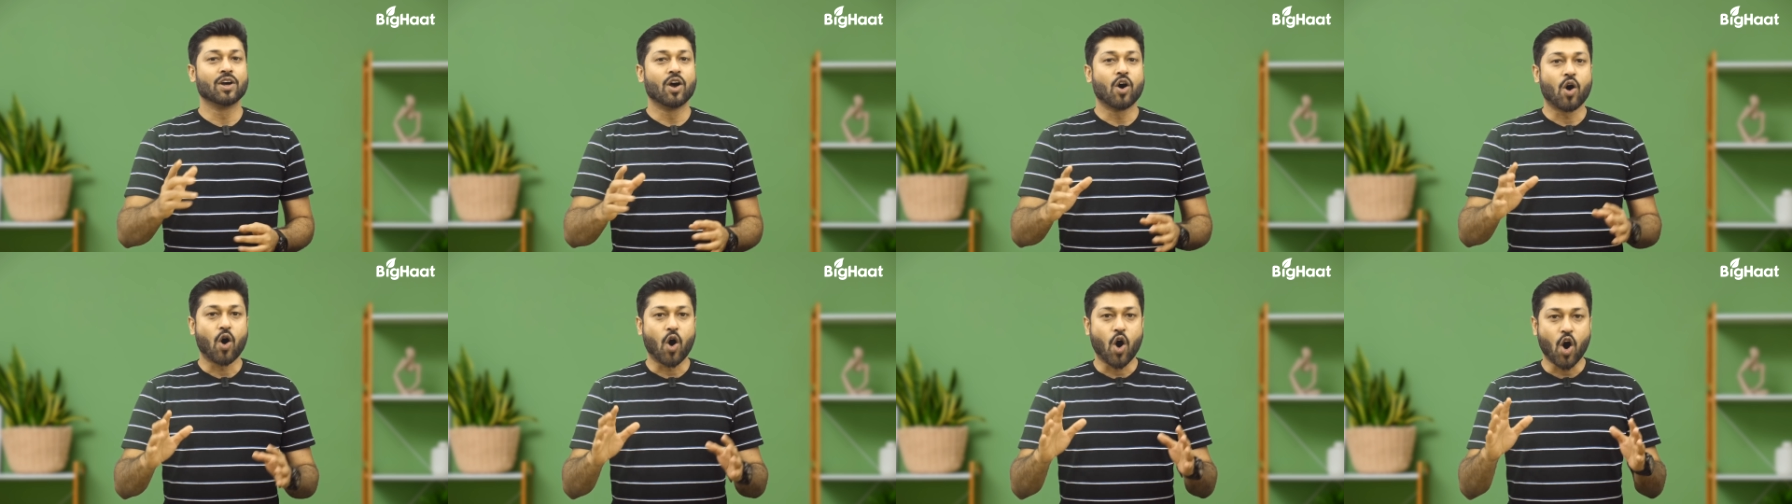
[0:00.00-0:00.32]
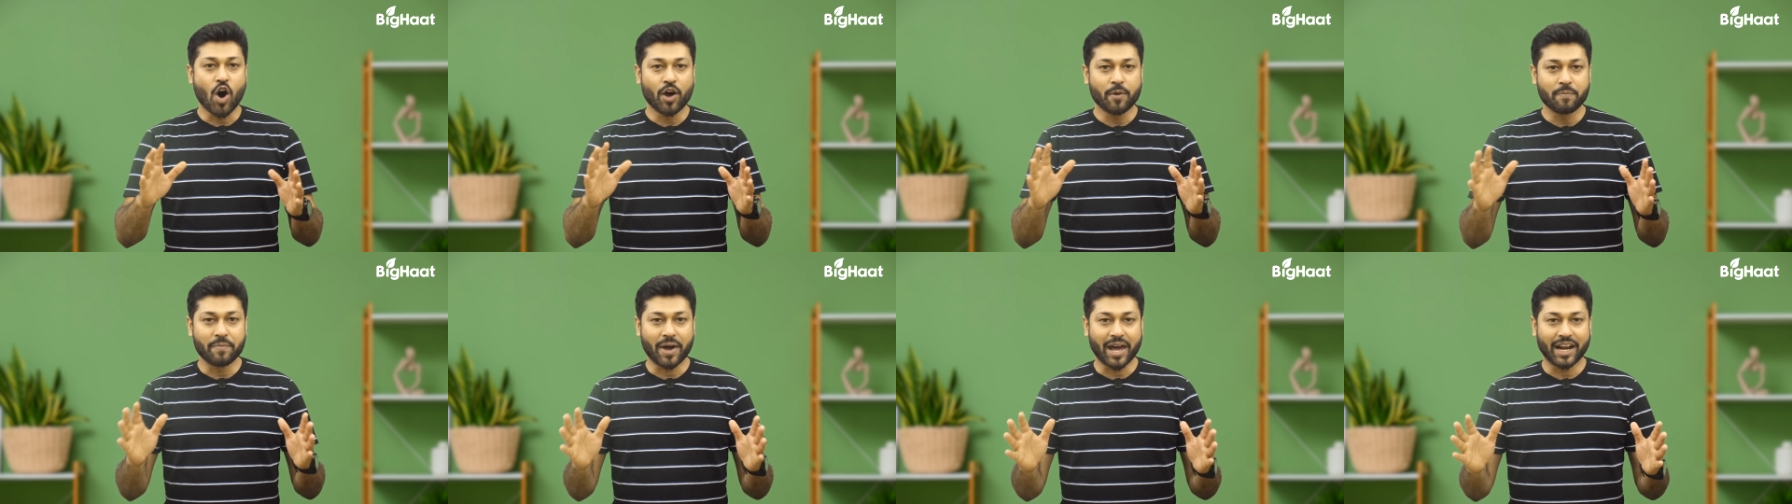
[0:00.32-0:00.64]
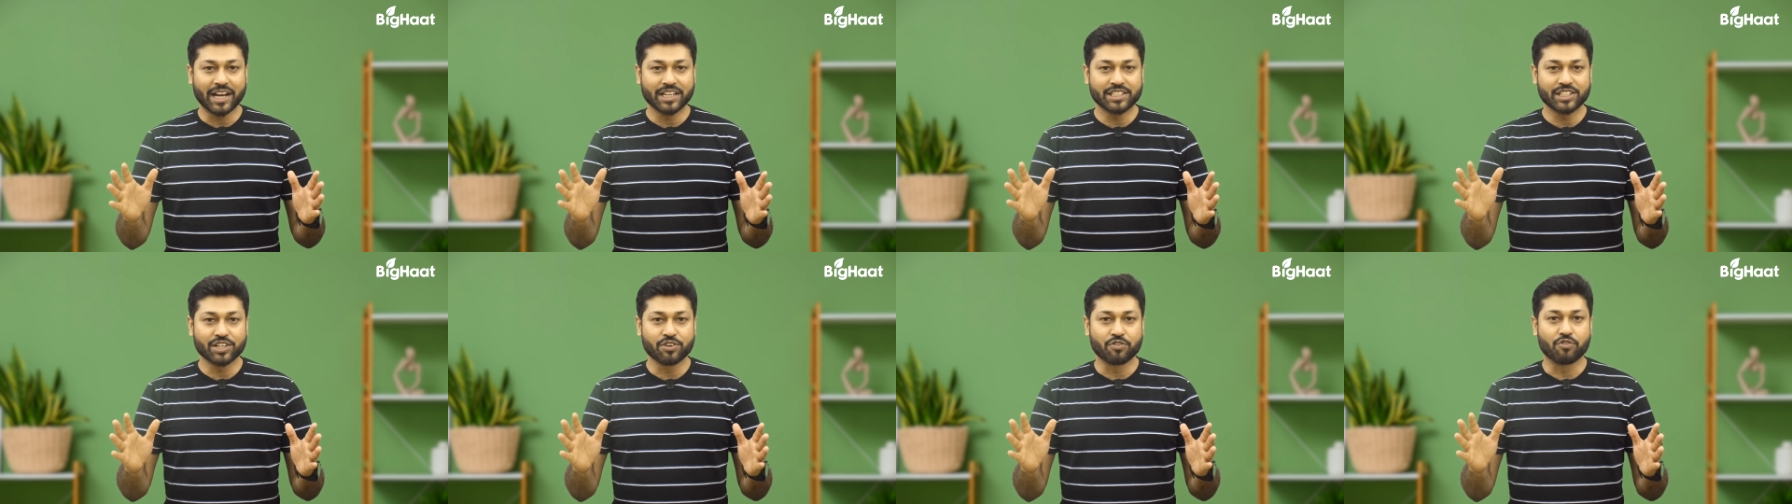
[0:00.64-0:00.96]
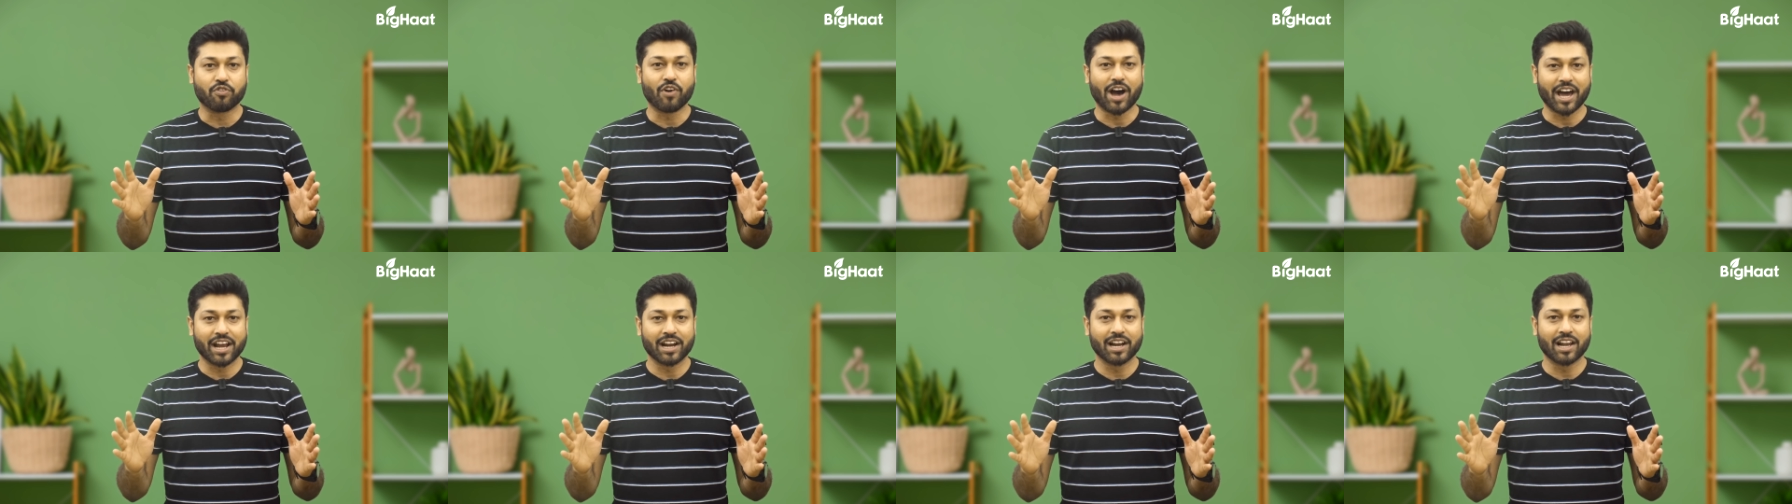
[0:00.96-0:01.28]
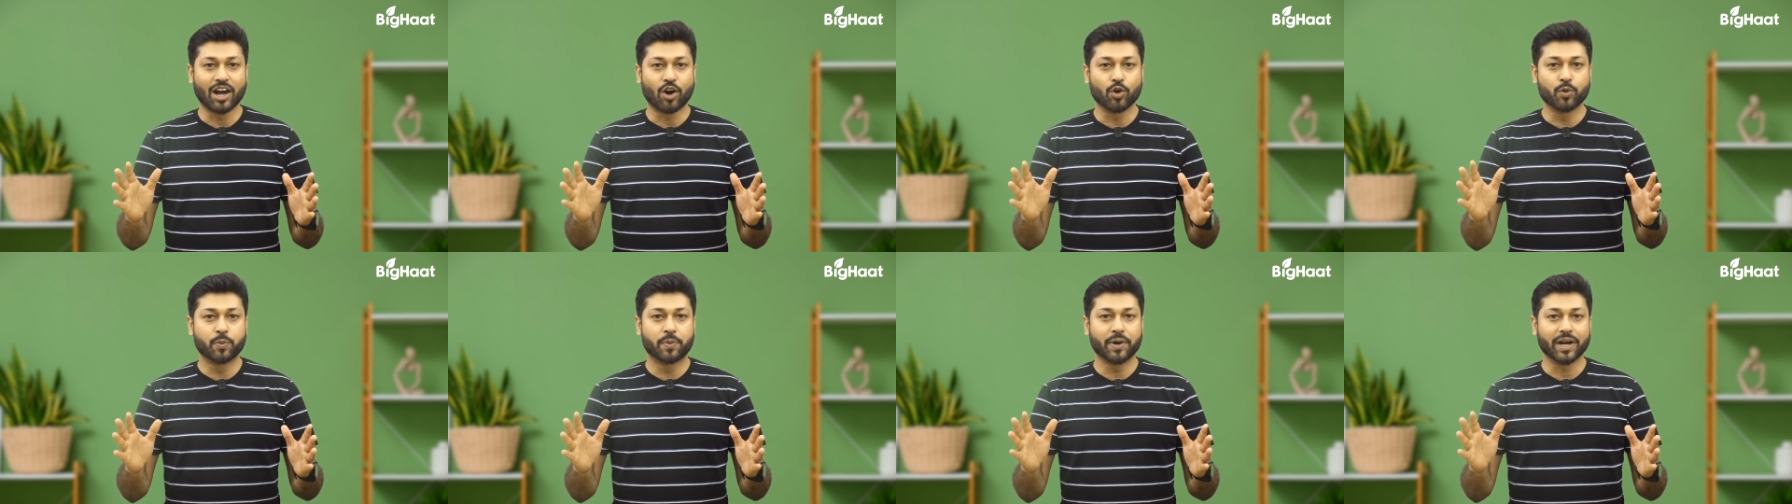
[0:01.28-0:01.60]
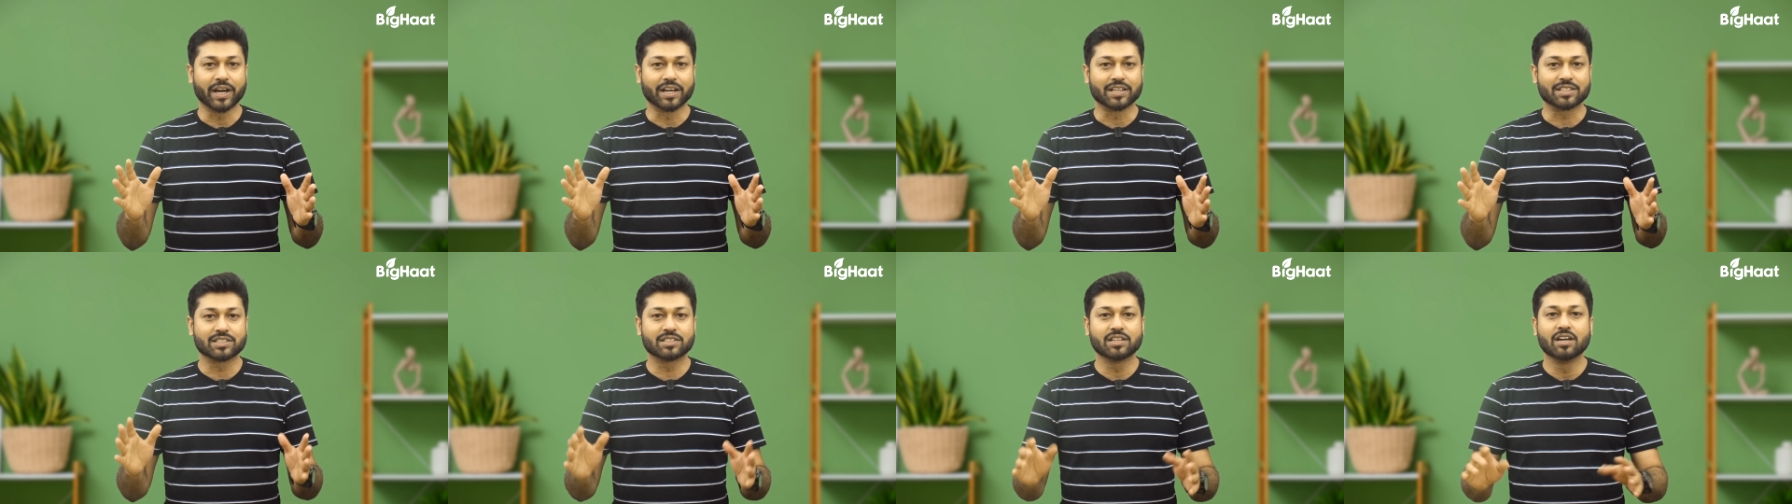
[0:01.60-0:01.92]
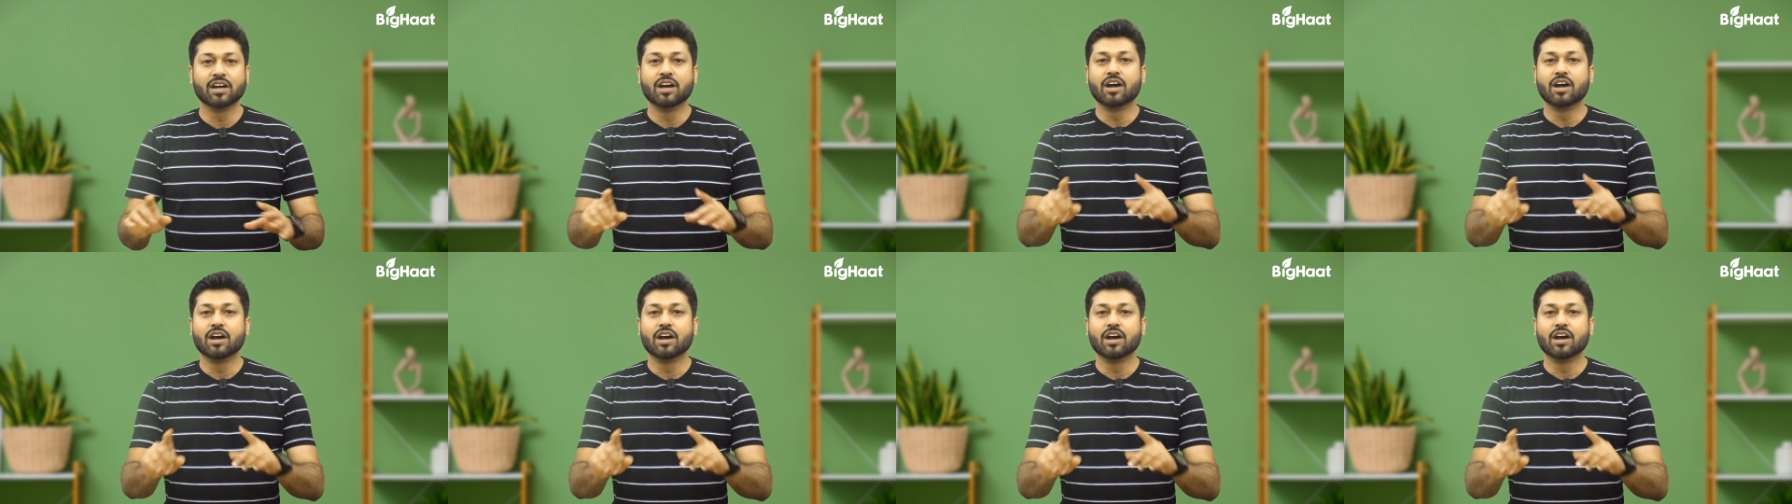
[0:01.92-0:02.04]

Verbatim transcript: or managing viral outbreaks,